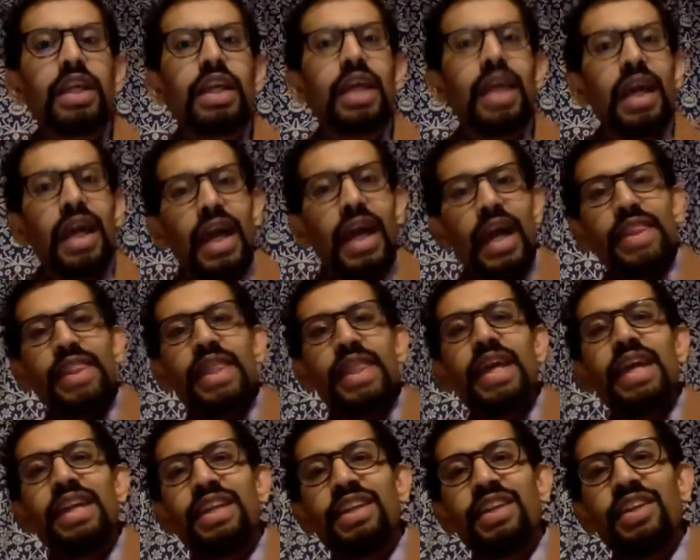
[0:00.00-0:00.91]
And
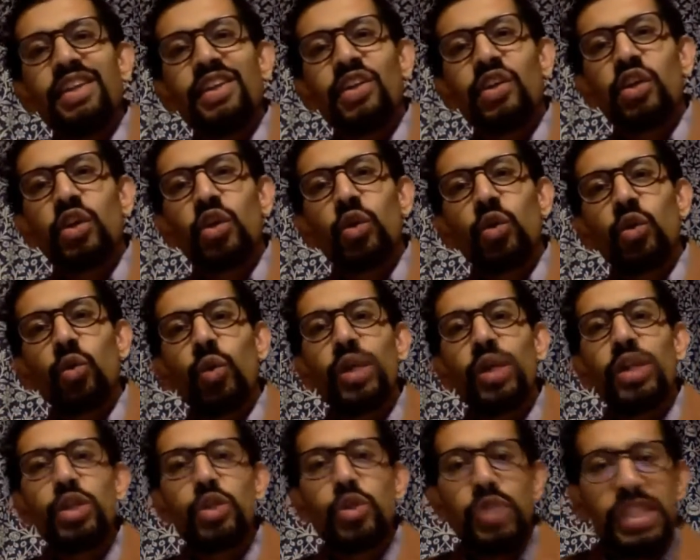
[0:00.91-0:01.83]
then when
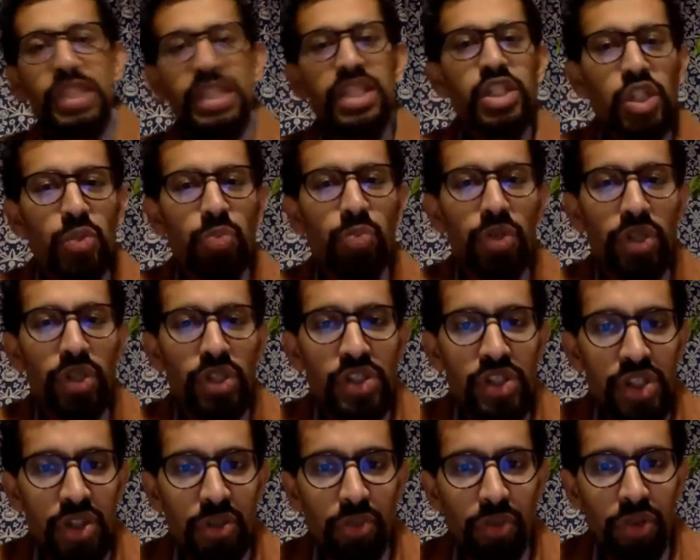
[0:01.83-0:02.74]
you need to produce
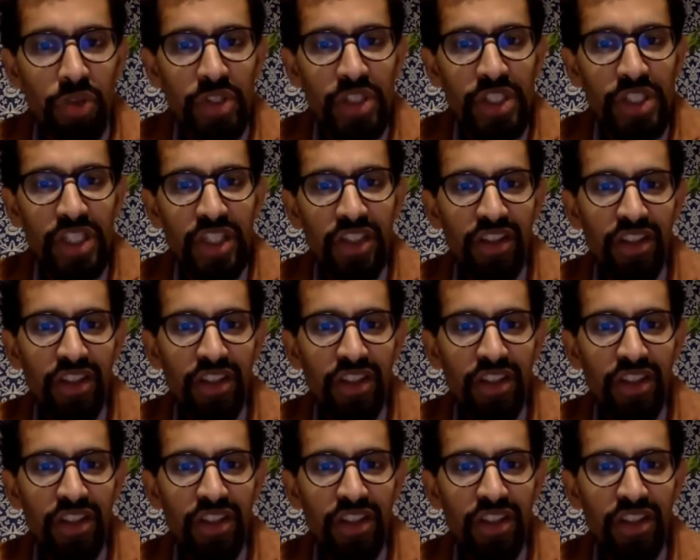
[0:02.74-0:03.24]
the protein,